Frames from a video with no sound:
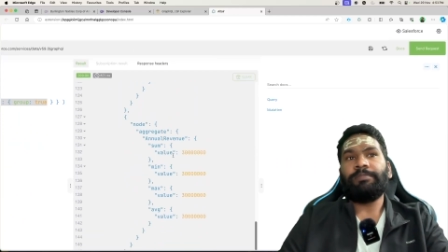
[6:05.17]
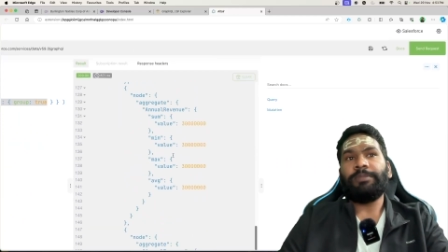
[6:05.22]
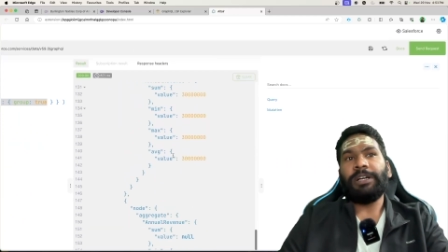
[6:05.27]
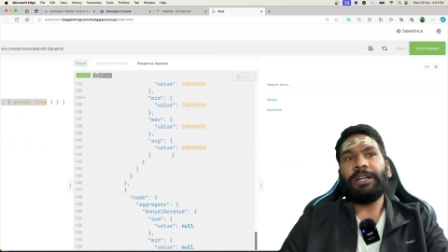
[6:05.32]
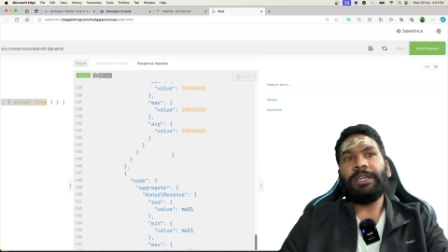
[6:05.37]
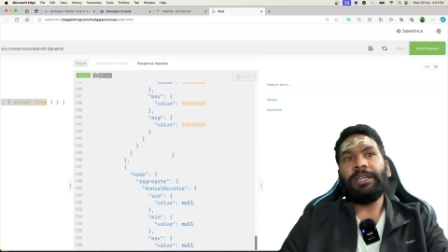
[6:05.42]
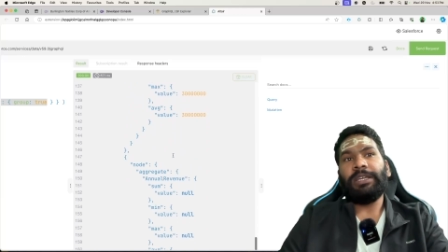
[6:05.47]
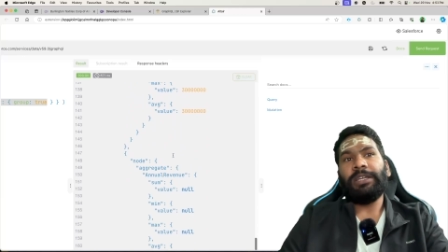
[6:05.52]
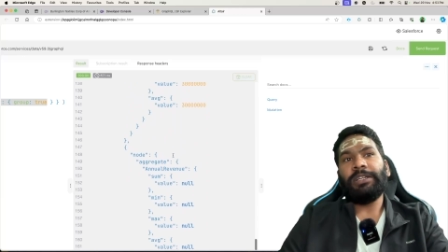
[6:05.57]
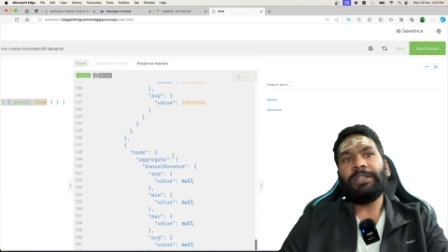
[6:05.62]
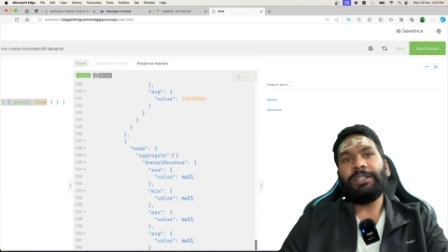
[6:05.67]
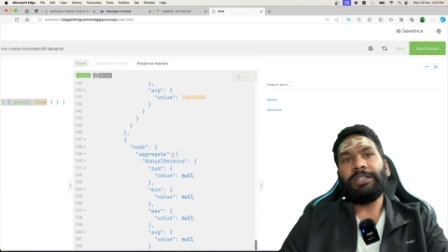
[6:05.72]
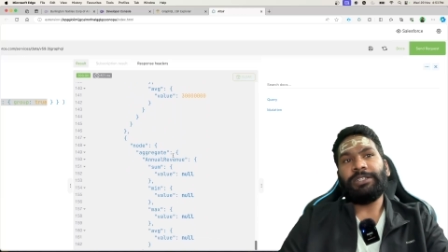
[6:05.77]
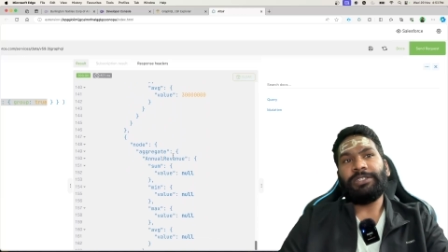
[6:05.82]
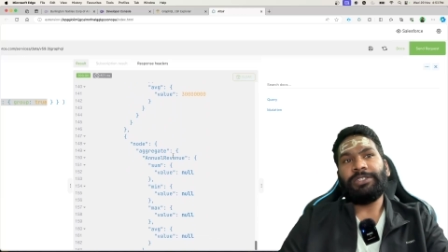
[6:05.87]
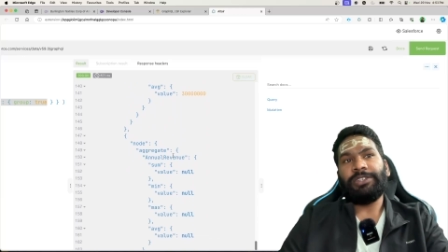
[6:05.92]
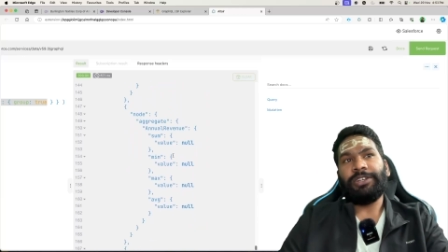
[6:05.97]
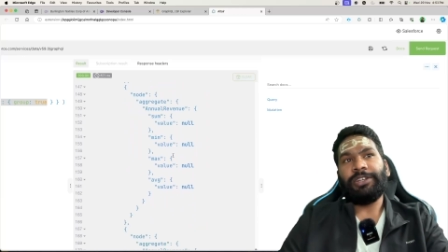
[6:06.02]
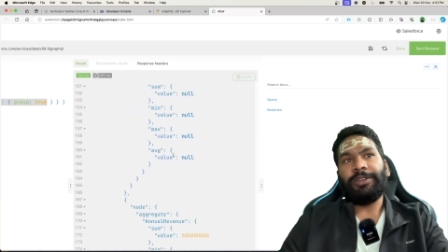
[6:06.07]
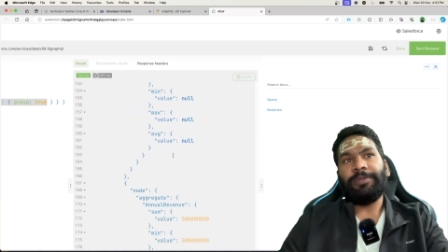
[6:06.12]
by
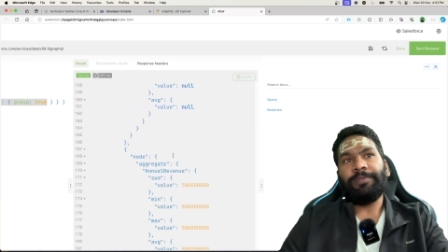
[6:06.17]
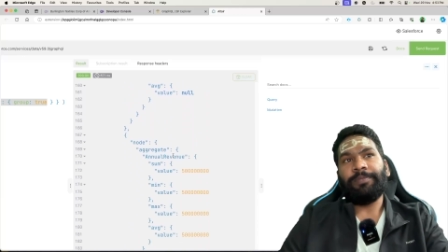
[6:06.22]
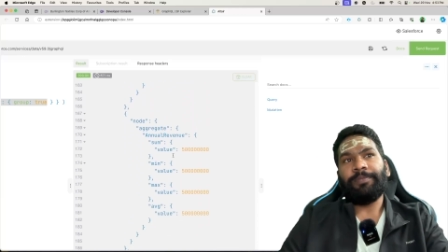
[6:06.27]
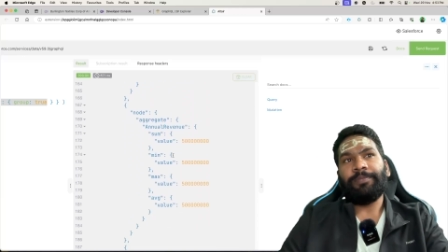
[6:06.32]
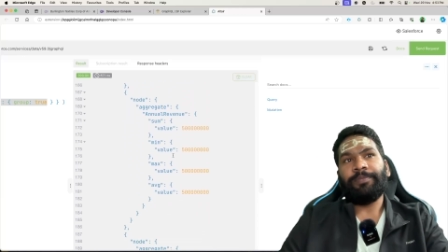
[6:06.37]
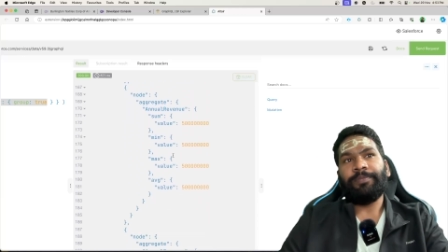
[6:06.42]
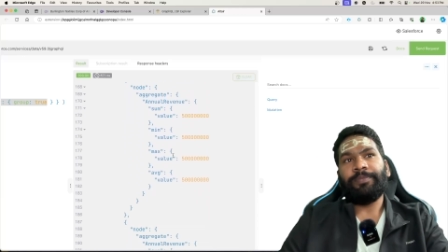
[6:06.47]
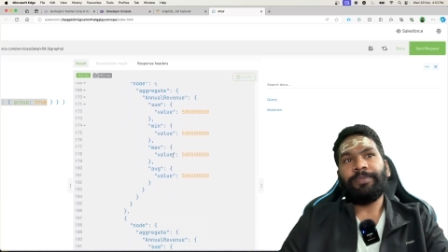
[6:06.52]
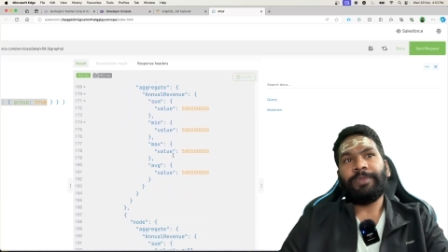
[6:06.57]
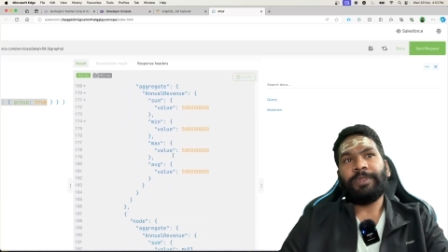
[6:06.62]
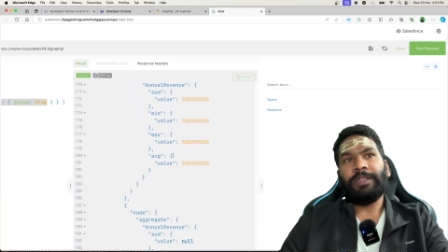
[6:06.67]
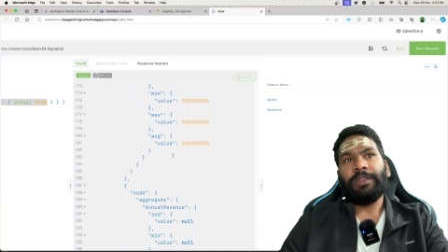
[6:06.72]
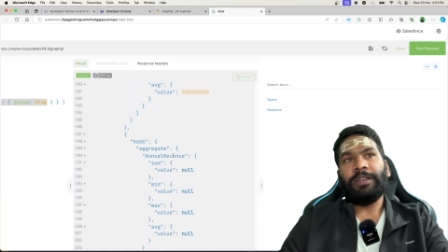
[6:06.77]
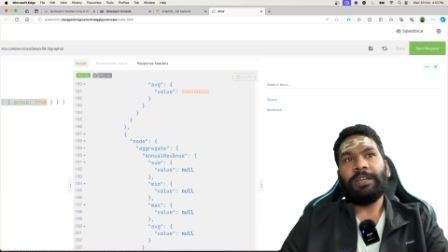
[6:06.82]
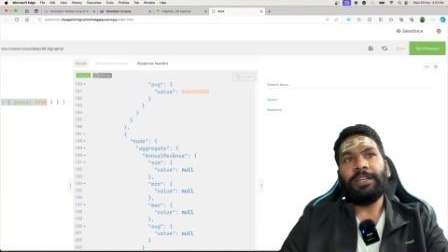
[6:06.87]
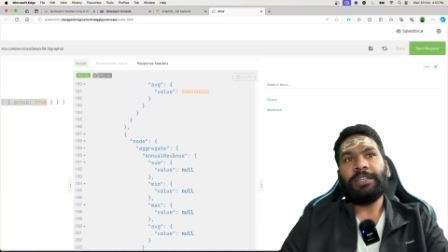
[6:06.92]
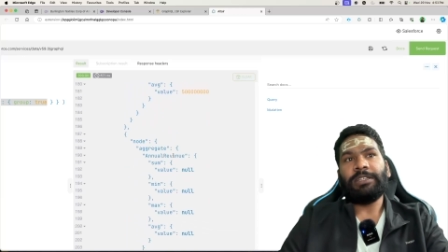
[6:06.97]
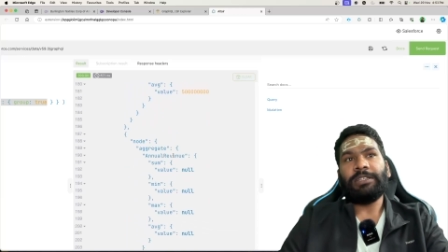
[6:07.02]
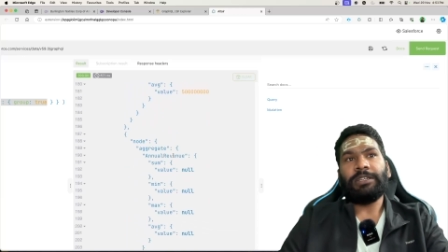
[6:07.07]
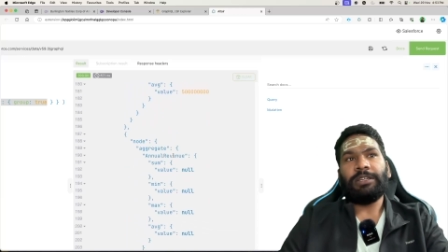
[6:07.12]
industry
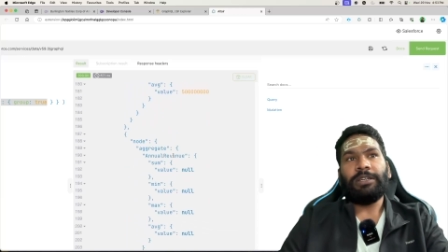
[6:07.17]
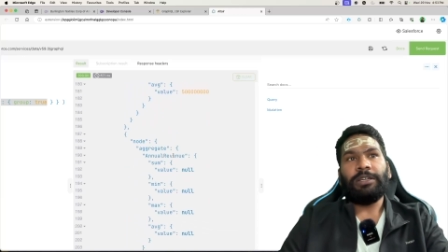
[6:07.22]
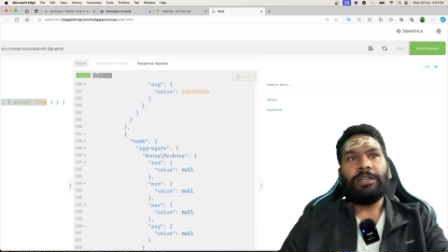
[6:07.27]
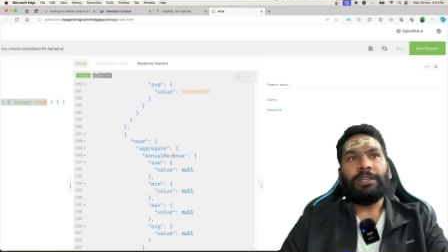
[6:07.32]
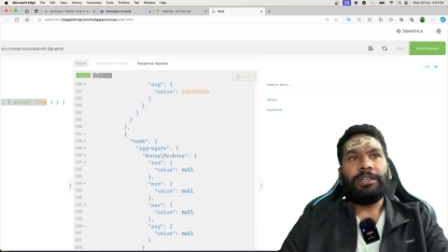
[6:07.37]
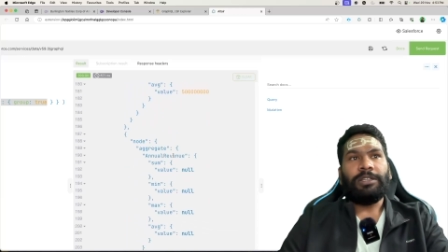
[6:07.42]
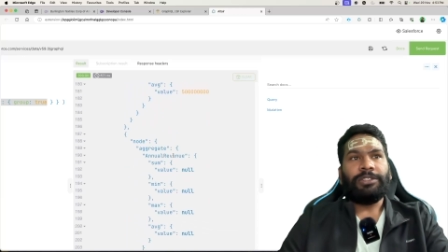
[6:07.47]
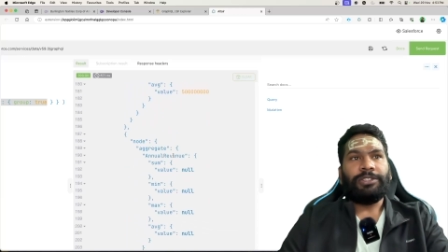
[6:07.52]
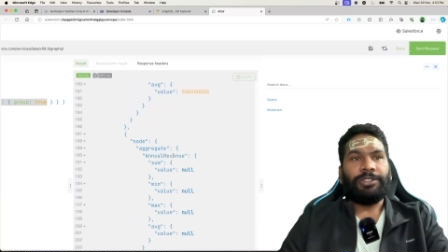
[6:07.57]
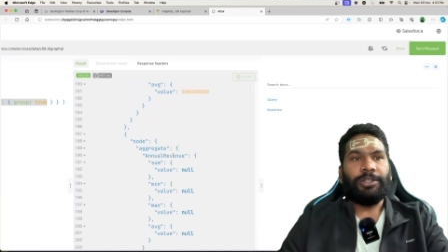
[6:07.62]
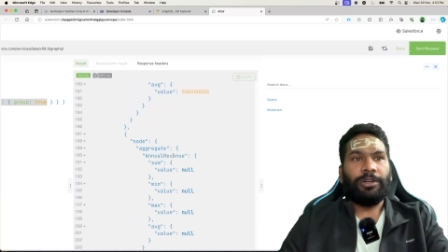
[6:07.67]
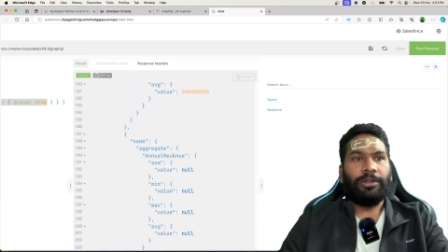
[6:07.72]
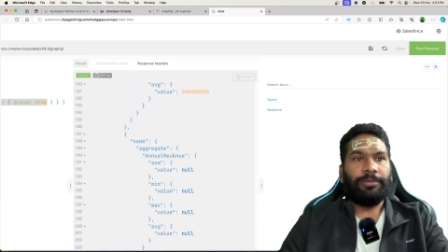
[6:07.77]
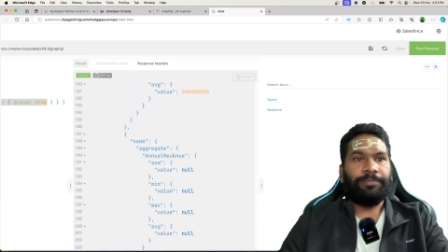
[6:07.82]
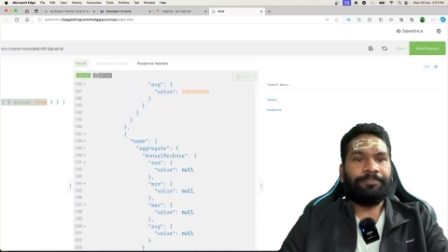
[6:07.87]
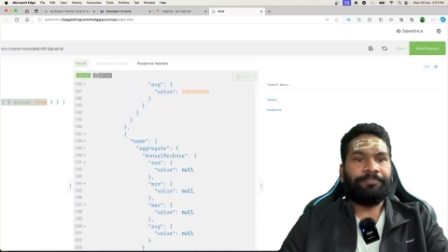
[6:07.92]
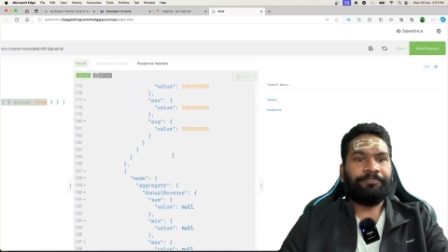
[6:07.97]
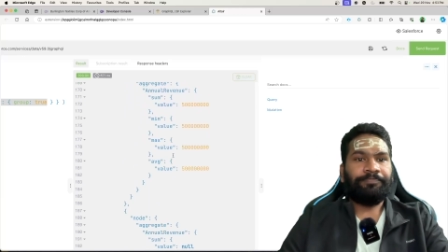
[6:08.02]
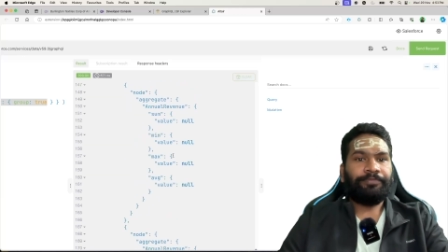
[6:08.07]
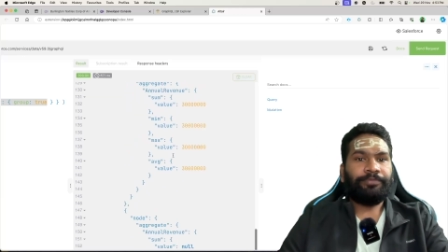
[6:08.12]
right so